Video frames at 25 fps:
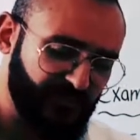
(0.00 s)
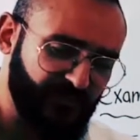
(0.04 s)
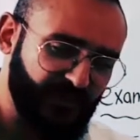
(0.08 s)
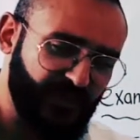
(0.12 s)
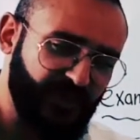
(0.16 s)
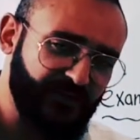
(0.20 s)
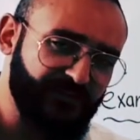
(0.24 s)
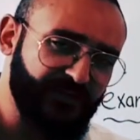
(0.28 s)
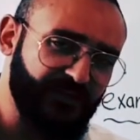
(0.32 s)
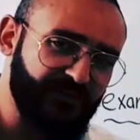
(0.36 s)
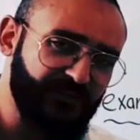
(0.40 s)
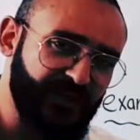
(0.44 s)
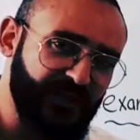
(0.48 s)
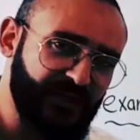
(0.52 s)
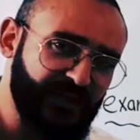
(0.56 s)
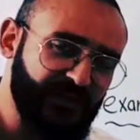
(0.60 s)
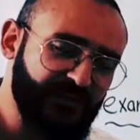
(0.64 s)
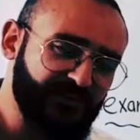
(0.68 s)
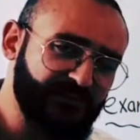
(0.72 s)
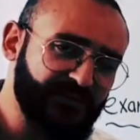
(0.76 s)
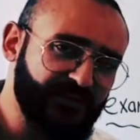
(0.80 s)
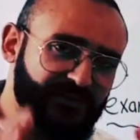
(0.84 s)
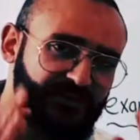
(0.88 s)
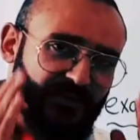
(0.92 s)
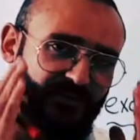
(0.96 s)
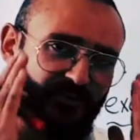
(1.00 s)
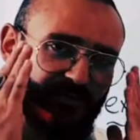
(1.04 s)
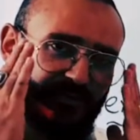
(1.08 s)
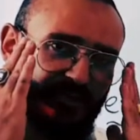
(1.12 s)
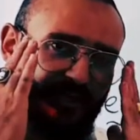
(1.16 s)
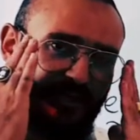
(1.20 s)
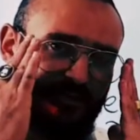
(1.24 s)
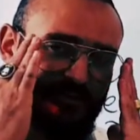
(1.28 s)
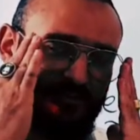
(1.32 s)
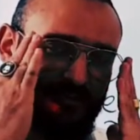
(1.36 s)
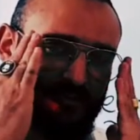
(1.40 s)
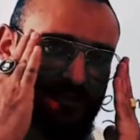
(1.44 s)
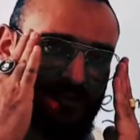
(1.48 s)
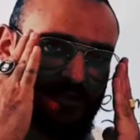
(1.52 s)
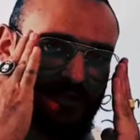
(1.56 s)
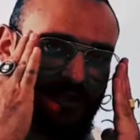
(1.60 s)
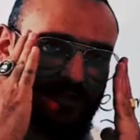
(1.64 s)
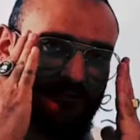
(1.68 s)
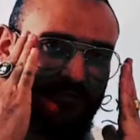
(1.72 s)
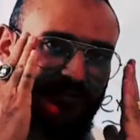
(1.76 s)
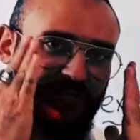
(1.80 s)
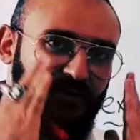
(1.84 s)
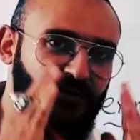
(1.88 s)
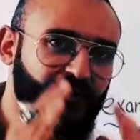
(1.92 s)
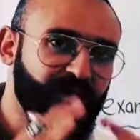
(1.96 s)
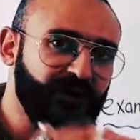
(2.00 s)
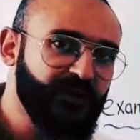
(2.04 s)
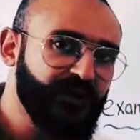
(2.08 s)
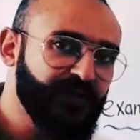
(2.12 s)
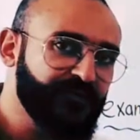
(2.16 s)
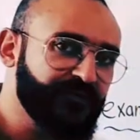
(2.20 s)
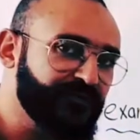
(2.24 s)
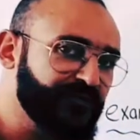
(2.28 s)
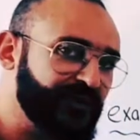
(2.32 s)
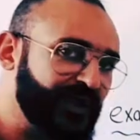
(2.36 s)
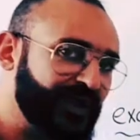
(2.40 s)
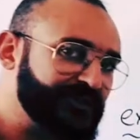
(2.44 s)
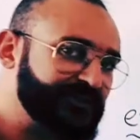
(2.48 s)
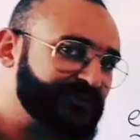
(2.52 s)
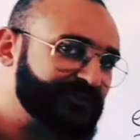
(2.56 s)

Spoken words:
the meaning that I would like to deliver, that